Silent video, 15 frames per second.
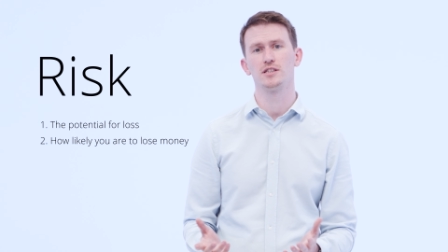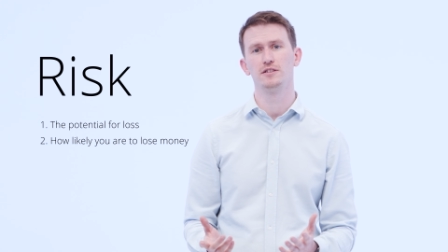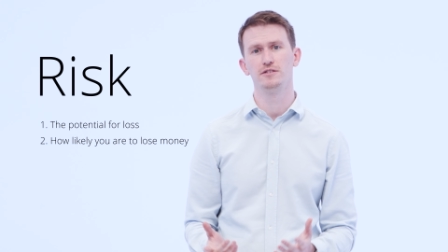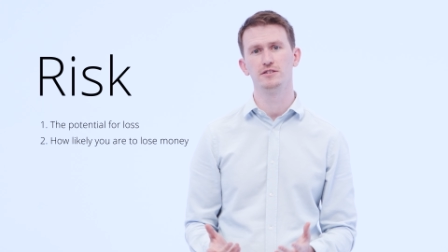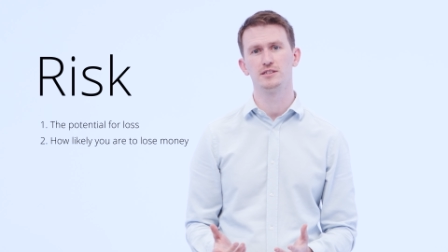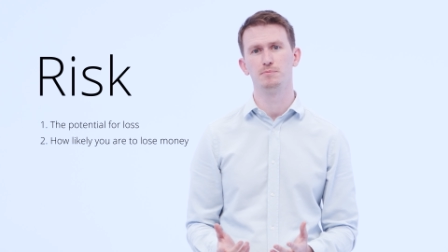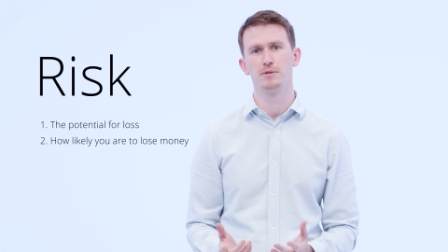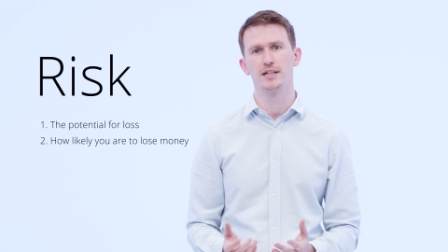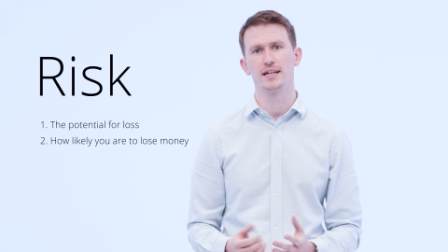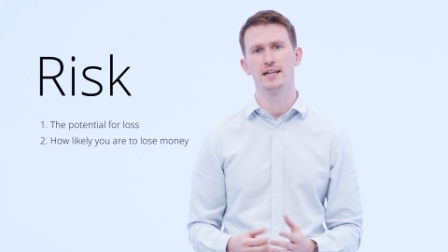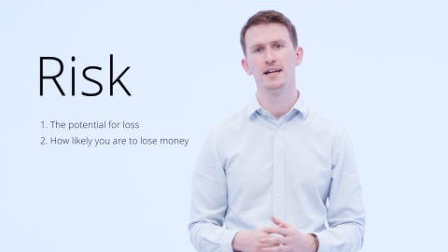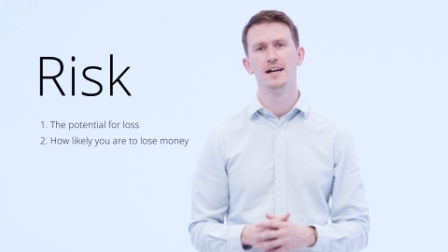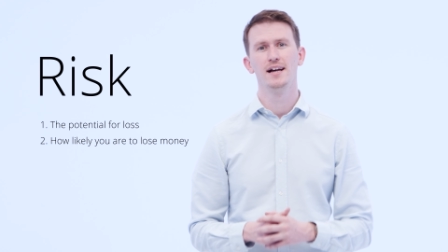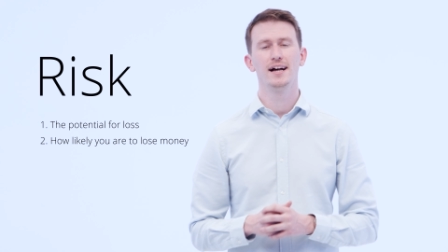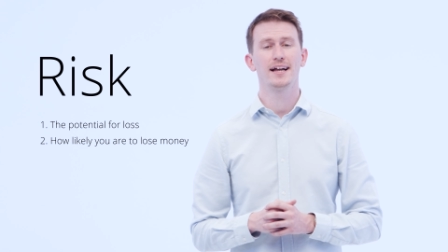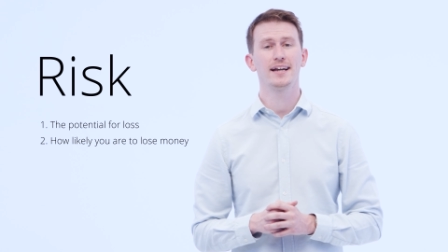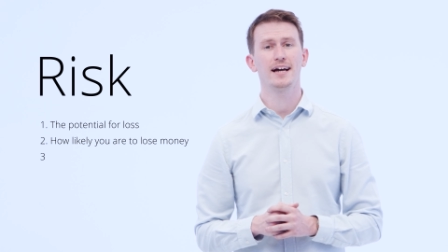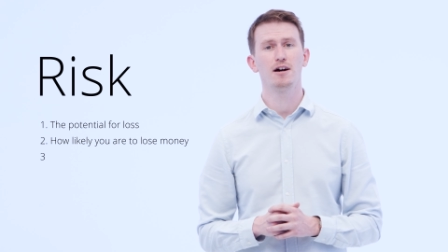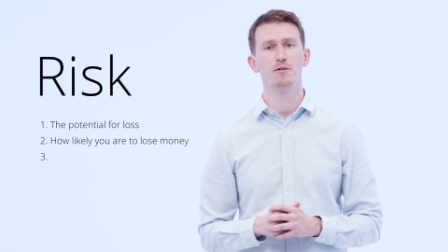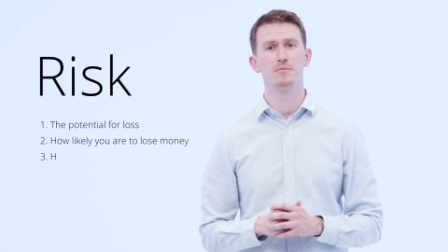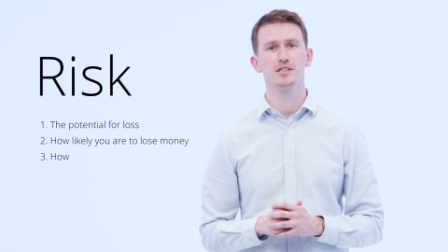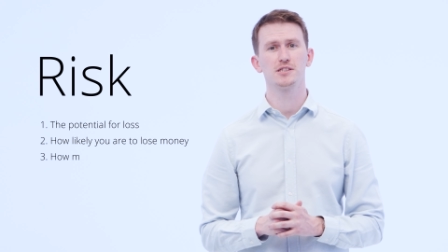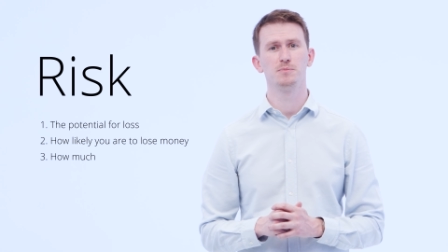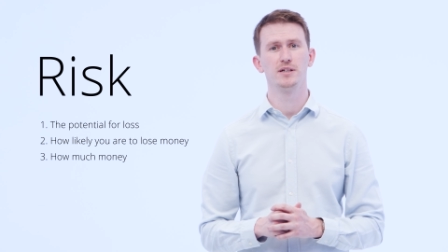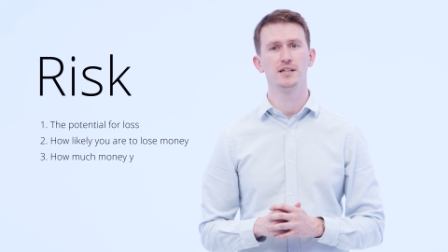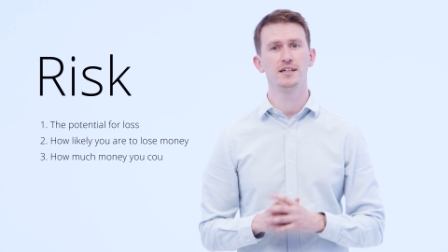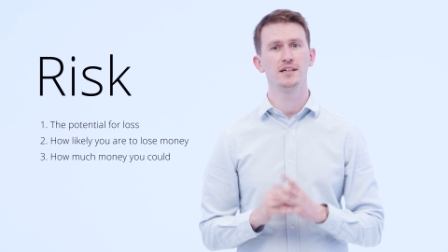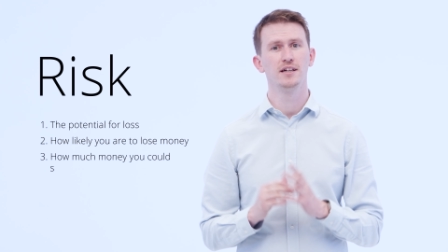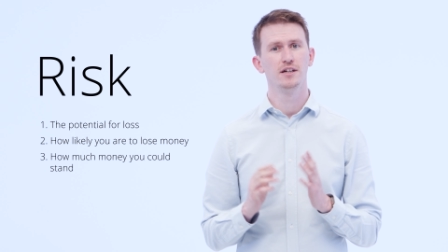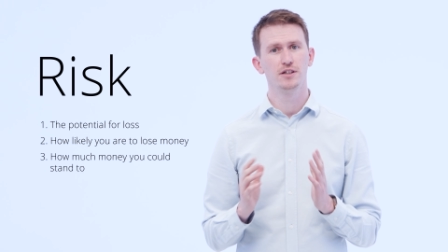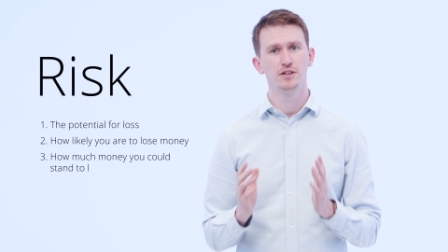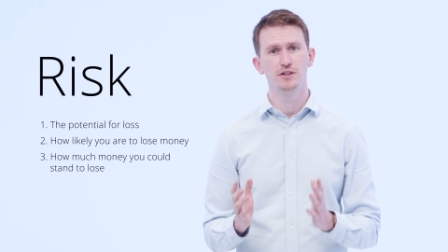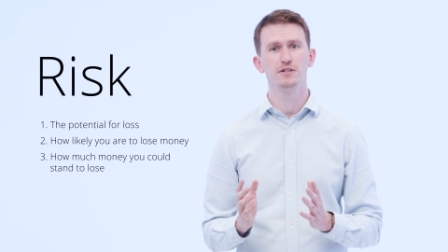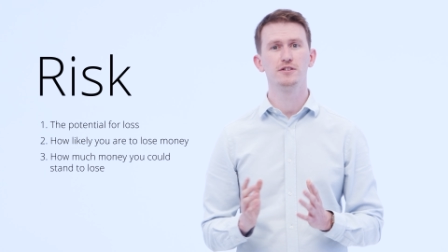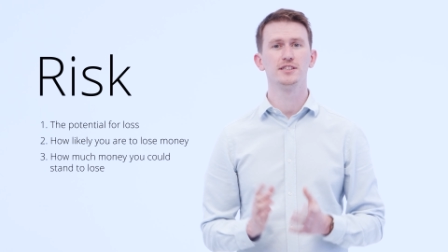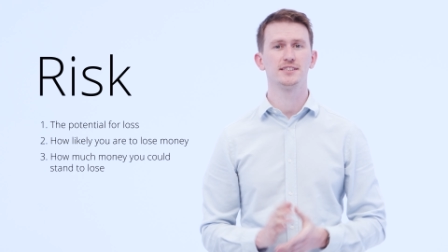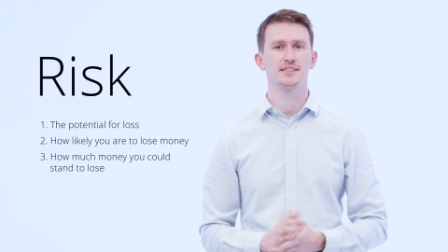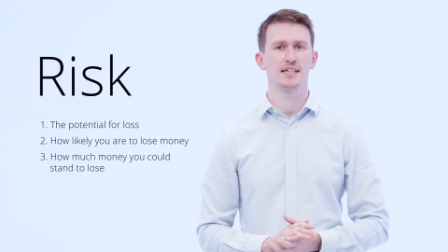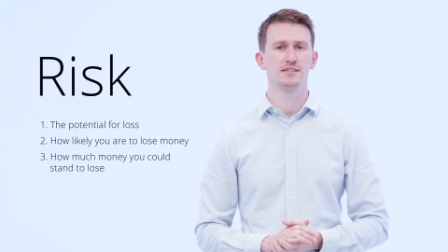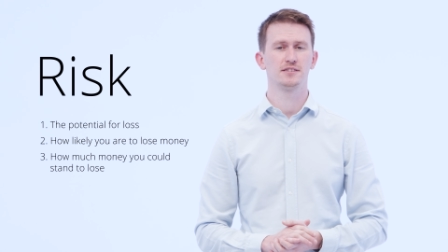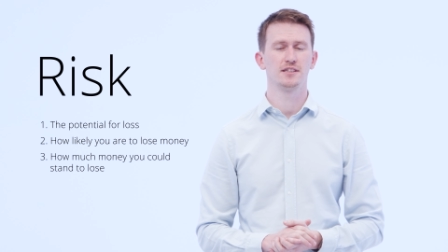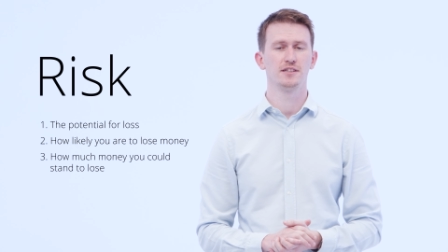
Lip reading: lose money and how much money you could stand to